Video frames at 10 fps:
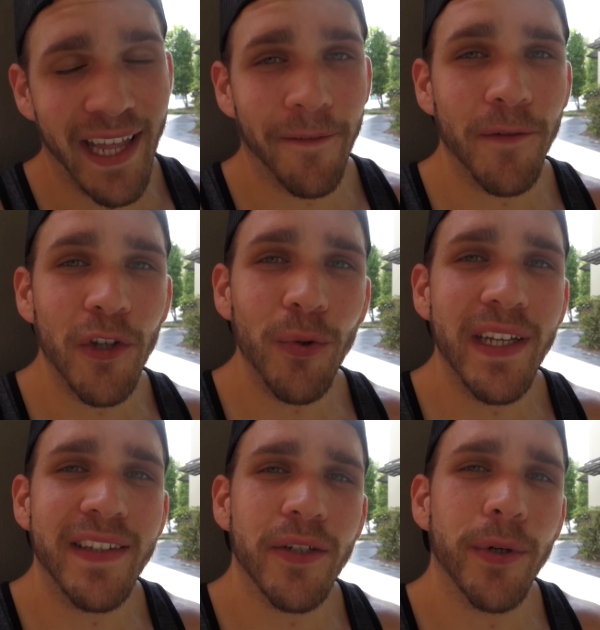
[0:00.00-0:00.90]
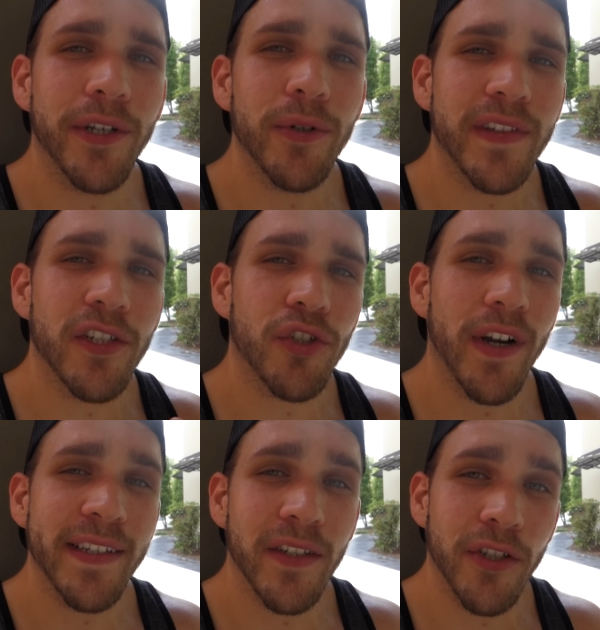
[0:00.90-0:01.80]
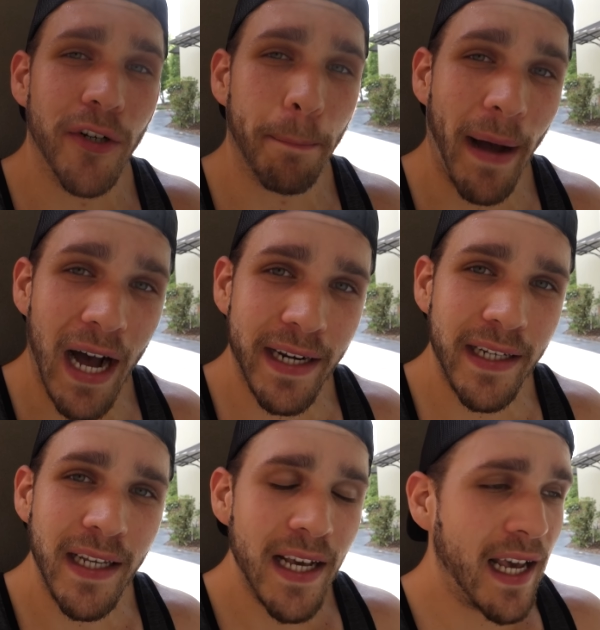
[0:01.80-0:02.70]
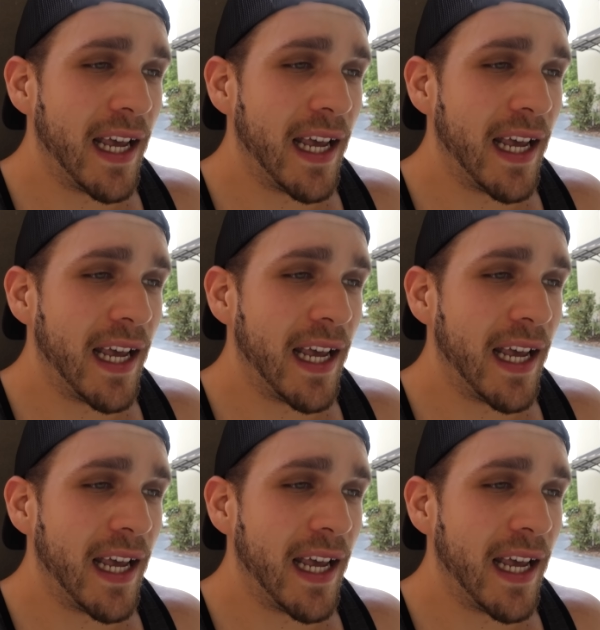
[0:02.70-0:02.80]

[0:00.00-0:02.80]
And if you need to reduce the stress on your body,